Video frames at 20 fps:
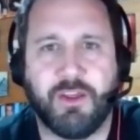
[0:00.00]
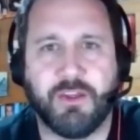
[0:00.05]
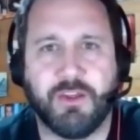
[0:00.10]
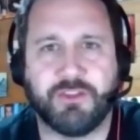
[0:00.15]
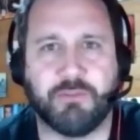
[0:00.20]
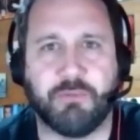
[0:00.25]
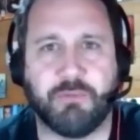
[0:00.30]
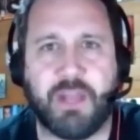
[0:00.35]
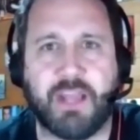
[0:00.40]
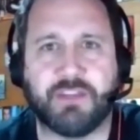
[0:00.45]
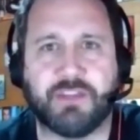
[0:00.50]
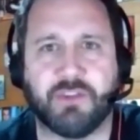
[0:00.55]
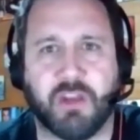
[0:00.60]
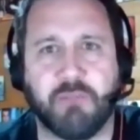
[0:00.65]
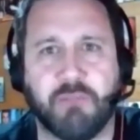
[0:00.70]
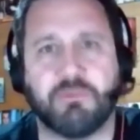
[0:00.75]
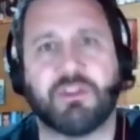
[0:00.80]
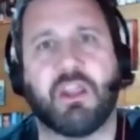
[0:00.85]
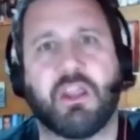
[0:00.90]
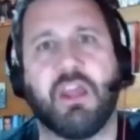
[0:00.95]
some legs on
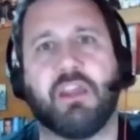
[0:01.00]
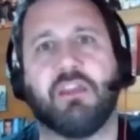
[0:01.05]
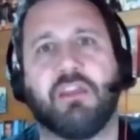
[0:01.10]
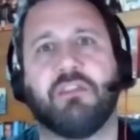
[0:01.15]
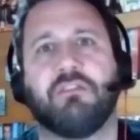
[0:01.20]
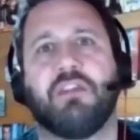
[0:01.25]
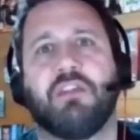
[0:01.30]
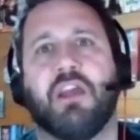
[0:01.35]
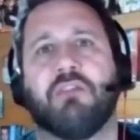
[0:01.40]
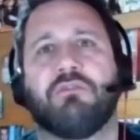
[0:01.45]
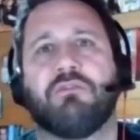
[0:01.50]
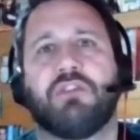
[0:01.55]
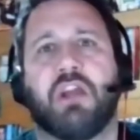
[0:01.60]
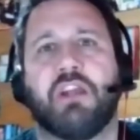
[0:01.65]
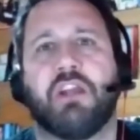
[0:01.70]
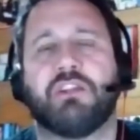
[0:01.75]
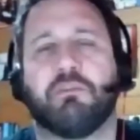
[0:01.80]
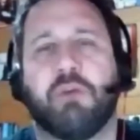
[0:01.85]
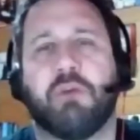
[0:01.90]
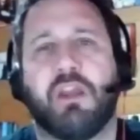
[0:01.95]
him, so they can
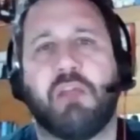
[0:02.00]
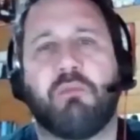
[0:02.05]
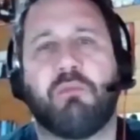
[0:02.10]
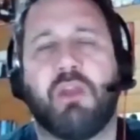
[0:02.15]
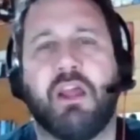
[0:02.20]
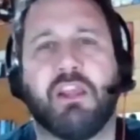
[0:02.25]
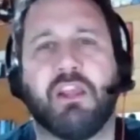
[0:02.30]
change the way they play.